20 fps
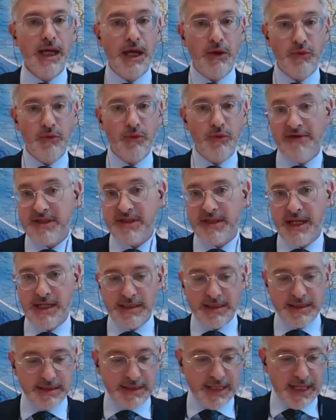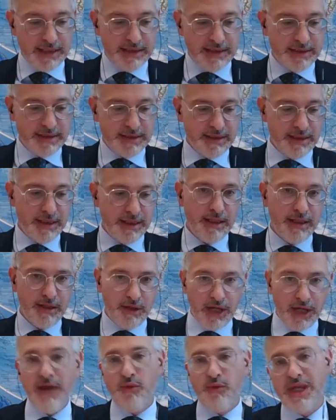We have said that,
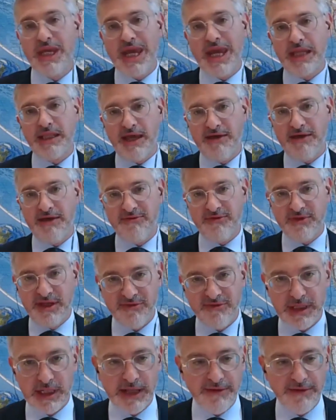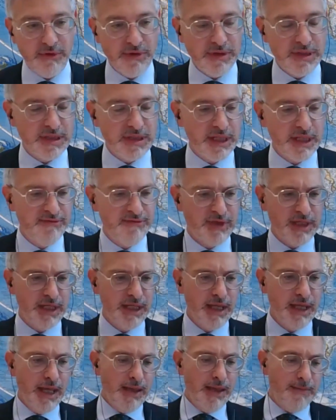okay, we can have different levels of
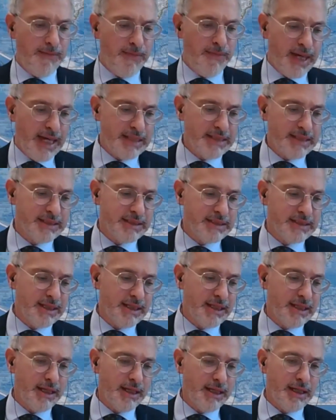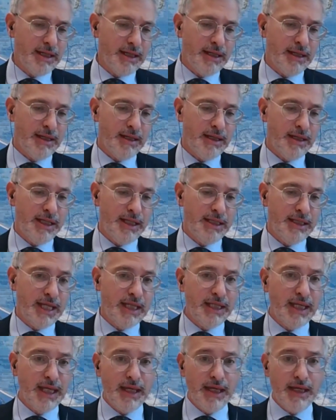safety, but in
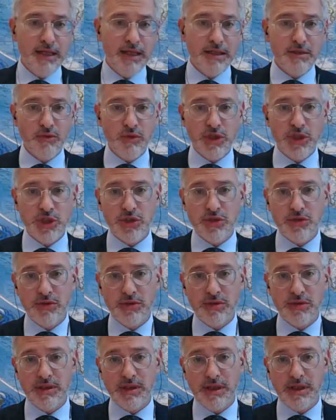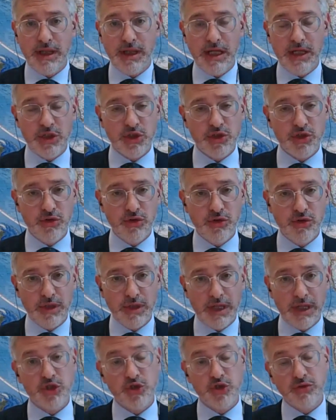any case, we should ensure
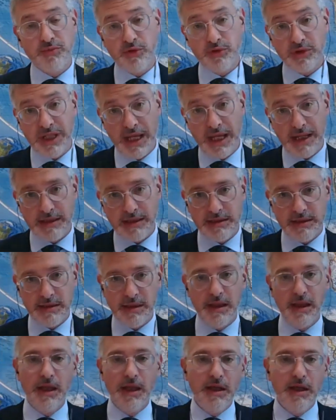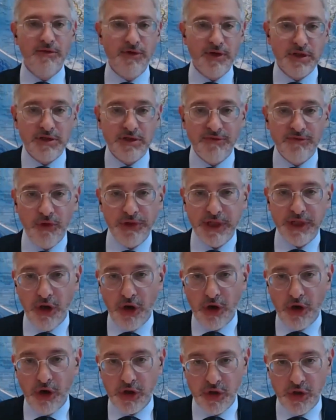and should protect, first of all, the
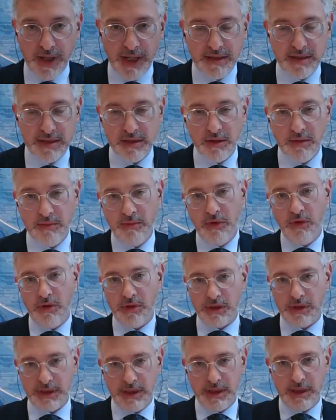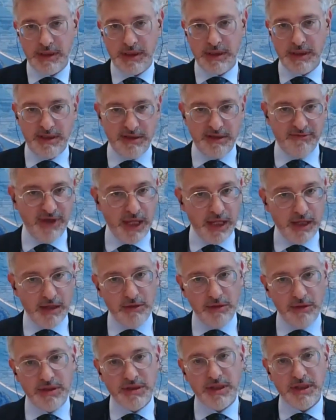occupants on board the
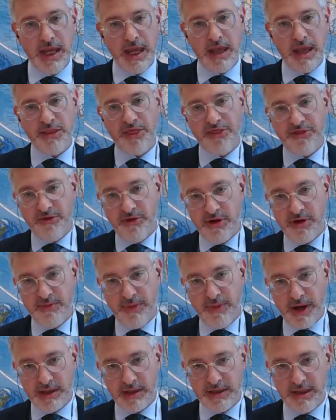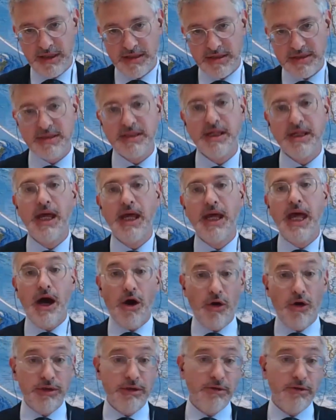vehicles and the third parties
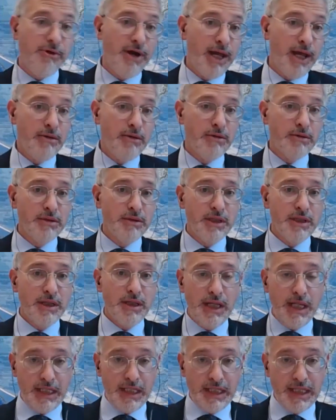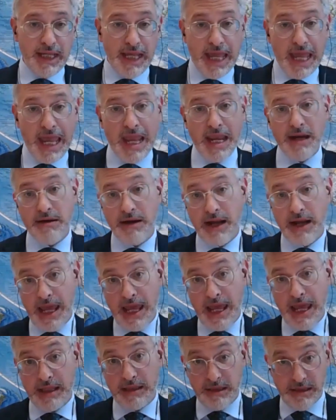on the ground, in the air,
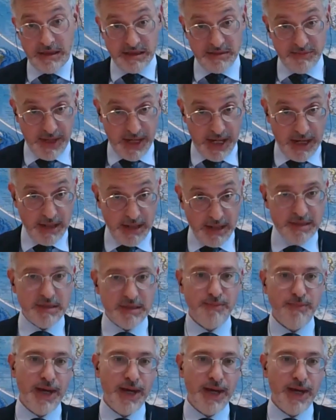and in space.